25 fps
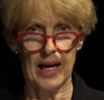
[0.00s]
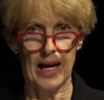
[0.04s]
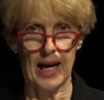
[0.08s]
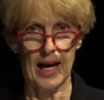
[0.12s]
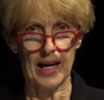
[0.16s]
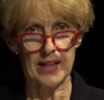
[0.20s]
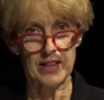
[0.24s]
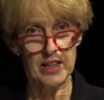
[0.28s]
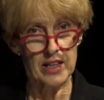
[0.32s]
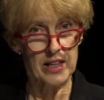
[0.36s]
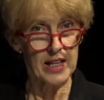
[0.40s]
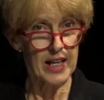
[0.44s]

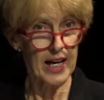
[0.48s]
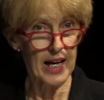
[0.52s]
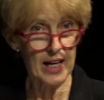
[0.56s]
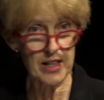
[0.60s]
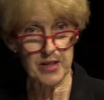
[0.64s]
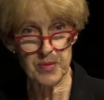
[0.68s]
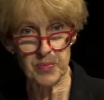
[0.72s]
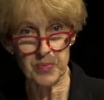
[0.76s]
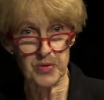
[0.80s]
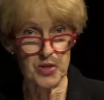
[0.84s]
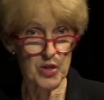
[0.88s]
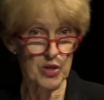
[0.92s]
and then they
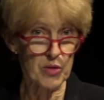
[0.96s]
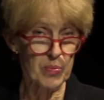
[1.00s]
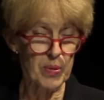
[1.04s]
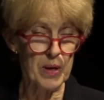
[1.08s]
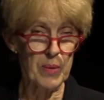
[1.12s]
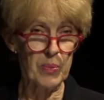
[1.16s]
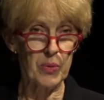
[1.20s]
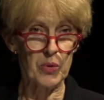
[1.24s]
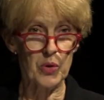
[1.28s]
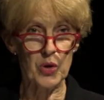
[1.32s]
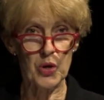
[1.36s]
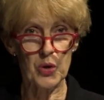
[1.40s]
had sort of
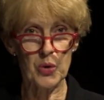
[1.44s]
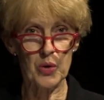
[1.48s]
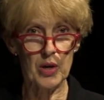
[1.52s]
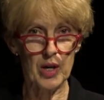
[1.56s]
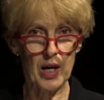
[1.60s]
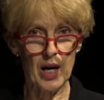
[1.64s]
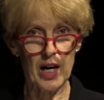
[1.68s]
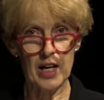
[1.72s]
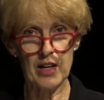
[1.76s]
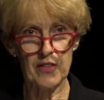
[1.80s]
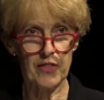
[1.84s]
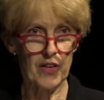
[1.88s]
people who were
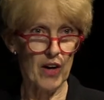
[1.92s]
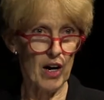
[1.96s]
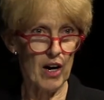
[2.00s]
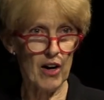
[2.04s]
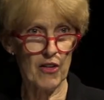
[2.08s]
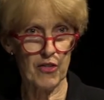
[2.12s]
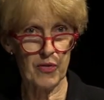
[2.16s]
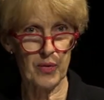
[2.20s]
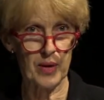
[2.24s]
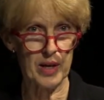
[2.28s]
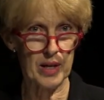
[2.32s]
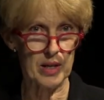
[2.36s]
kind of
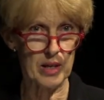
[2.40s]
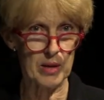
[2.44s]
halfway